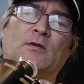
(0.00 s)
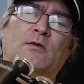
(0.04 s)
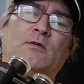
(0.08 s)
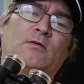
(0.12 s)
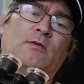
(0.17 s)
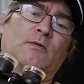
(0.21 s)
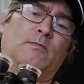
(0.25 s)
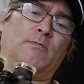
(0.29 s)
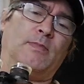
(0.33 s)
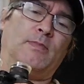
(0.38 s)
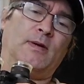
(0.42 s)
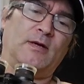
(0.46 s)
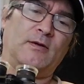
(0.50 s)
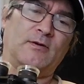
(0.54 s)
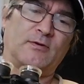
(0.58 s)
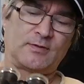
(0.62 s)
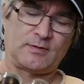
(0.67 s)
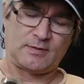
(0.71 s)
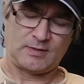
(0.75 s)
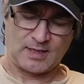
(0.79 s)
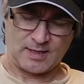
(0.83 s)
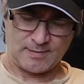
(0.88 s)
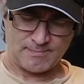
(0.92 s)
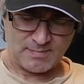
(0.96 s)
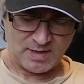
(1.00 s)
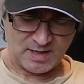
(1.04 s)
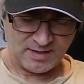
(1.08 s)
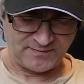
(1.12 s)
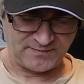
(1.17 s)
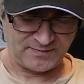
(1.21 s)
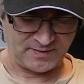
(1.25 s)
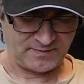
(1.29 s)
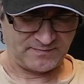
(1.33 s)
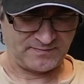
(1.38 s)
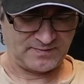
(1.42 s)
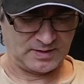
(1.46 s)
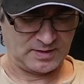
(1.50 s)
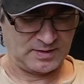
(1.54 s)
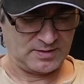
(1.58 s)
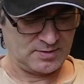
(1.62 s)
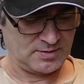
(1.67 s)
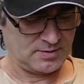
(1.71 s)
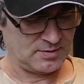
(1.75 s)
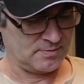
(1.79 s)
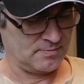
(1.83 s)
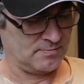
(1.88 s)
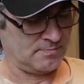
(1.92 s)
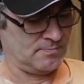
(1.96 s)
a pair of 10 by
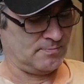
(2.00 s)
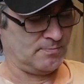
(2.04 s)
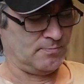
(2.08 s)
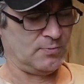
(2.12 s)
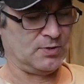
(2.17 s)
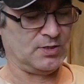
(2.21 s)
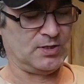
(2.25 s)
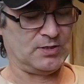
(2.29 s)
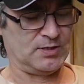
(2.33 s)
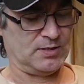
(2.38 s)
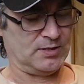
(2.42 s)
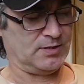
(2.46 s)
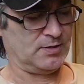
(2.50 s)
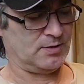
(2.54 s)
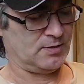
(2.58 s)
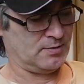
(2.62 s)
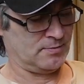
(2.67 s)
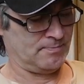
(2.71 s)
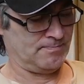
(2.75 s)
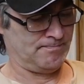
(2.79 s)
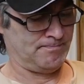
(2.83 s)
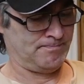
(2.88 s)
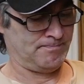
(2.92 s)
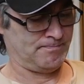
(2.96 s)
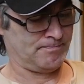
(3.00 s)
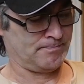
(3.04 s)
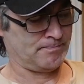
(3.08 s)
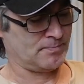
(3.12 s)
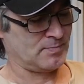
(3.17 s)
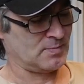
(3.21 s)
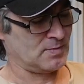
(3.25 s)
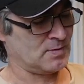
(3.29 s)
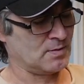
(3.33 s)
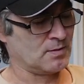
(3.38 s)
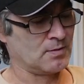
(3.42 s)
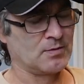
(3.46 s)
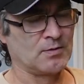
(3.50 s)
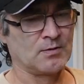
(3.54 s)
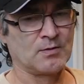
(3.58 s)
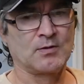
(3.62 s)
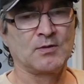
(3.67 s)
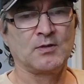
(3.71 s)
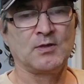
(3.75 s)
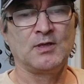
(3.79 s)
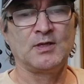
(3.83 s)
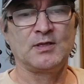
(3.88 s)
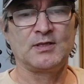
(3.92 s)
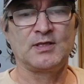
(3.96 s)
50s, which is
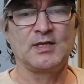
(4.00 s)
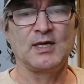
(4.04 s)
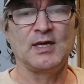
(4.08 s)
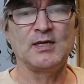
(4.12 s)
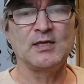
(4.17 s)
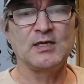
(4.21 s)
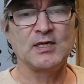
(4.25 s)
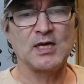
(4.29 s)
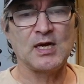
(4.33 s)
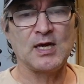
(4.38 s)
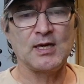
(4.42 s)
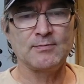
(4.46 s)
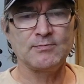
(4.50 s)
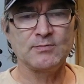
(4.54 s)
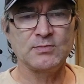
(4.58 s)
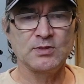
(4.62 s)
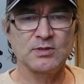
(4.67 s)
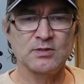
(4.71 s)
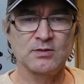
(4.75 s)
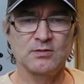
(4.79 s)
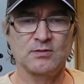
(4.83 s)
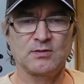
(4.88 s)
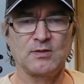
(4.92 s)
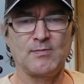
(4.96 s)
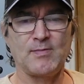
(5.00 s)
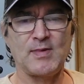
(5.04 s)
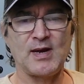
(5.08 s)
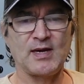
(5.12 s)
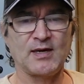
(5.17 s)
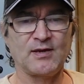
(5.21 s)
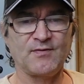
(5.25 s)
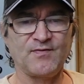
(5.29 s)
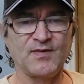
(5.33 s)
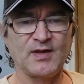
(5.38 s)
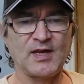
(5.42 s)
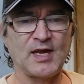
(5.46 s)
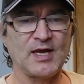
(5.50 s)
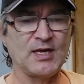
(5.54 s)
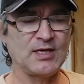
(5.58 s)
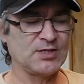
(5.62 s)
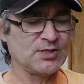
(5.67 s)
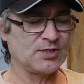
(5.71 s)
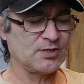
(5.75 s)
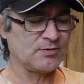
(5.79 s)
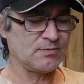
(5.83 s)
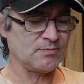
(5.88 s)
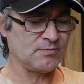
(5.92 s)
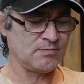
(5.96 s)
10 times the
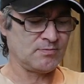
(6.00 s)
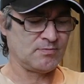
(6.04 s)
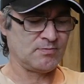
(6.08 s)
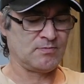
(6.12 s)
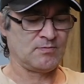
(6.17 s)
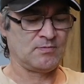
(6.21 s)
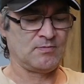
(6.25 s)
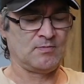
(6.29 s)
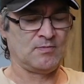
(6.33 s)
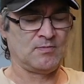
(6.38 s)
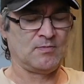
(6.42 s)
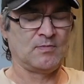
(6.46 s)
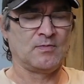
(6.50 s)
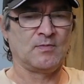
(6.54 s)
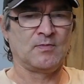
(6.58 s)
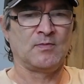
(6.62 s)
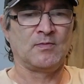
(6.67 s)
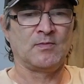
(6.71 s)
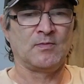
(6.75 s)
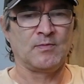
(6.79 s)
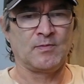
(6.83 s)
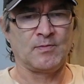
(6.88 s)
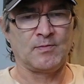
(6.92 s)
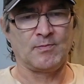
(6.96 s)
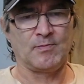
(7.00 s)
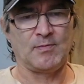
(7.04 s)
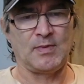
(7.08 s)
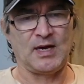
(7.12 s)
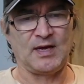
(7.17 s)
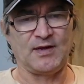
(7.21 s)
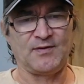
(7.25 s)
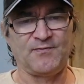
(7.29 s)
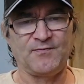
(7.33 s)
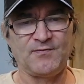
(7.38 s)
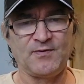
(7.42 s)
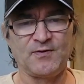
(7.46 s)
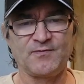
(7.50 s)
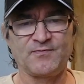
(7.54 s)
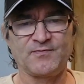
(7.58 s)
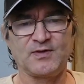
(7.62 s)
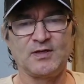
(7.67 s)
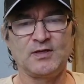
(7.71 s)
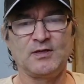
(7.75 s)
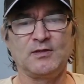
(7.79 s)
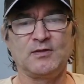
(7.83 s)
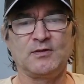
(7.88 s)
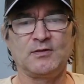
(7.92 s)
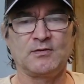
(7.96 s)
magnification by
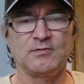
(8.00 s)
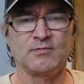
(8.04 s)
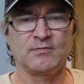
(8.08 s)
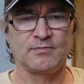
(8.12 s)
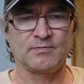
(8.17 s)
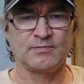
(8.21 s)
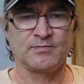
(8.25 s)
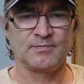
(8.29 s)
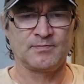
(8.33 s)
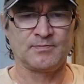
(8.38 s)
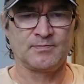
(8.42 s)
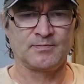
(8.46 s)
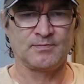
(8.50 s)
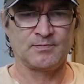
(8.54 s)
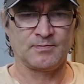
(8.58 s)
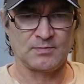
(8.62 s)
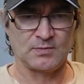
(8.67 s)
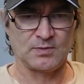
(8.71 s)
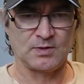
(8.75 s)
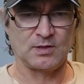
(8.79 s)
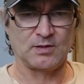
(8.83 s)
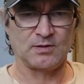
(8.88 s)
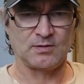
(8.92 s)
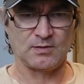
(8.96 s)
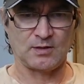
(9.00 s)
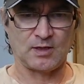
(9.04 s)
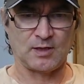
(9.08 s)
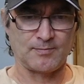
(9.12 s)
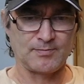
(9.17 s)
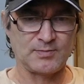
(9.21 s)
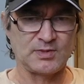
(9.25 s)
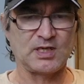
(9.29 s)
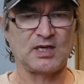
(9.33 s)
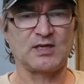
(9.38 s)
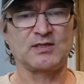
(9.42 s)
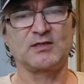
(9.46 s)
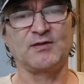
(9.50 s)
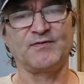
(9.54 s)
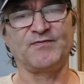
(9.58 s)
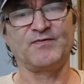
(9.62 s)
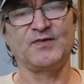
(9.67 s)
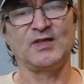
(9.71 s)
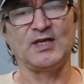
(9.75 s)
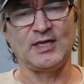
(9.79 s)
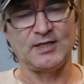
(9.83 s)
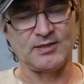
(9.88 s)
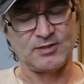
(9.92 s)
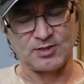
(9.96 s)
50 objective
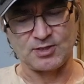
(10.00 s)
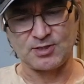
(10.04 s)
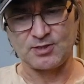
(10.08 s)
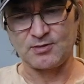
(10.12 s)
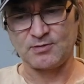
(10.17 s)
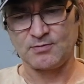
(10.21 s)
lens.